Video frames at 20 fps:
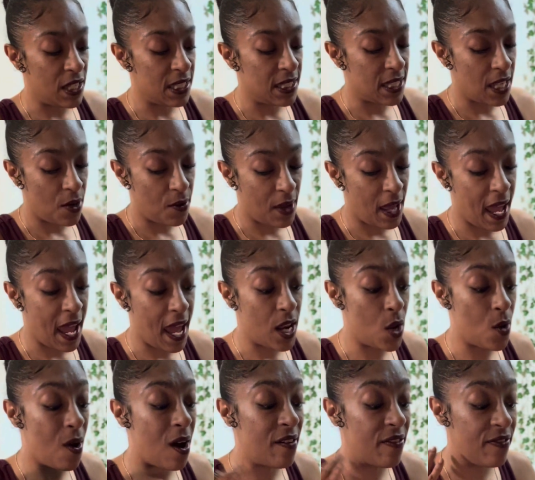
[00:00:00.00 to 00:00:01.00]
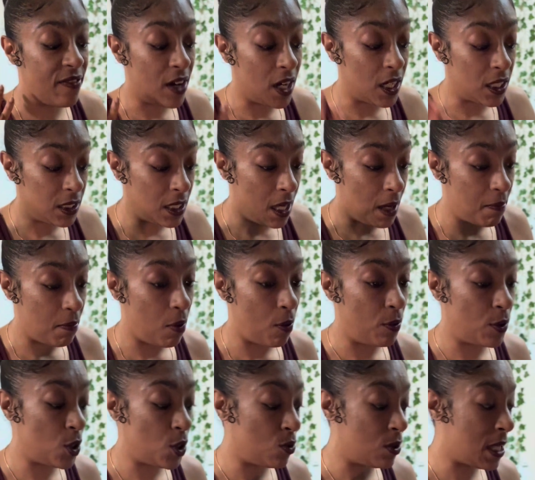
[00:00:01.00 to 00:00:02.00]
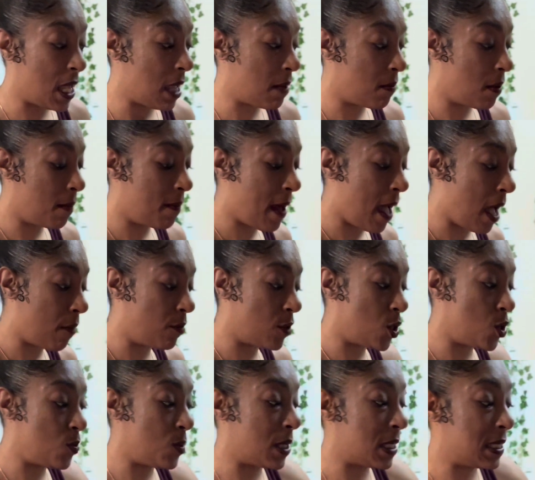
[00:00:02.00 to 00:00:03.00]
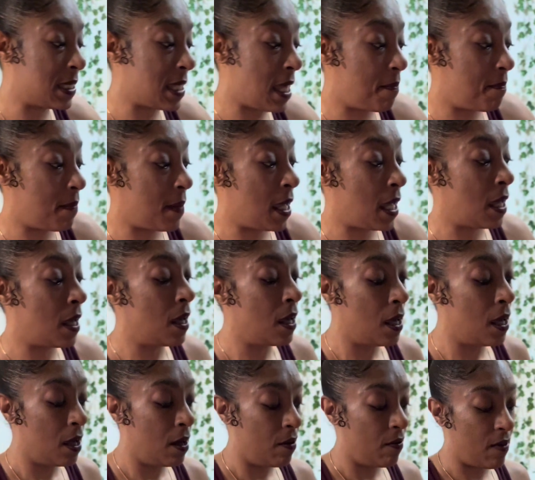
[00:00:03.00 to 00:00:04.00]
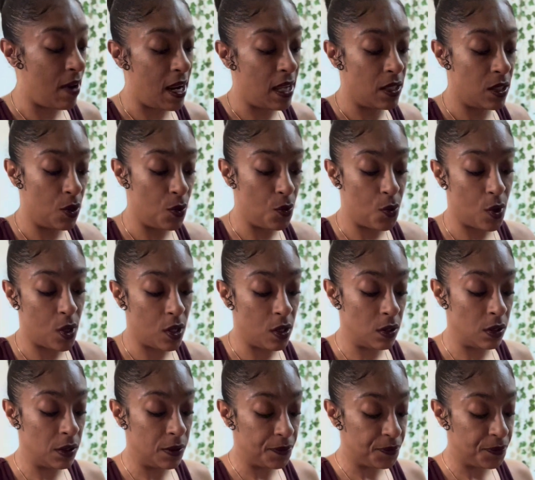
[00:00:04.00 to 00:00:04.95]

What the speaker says: say, okay, I know I fucked up, but would you take me back? Would you accept me? Right? The Wheel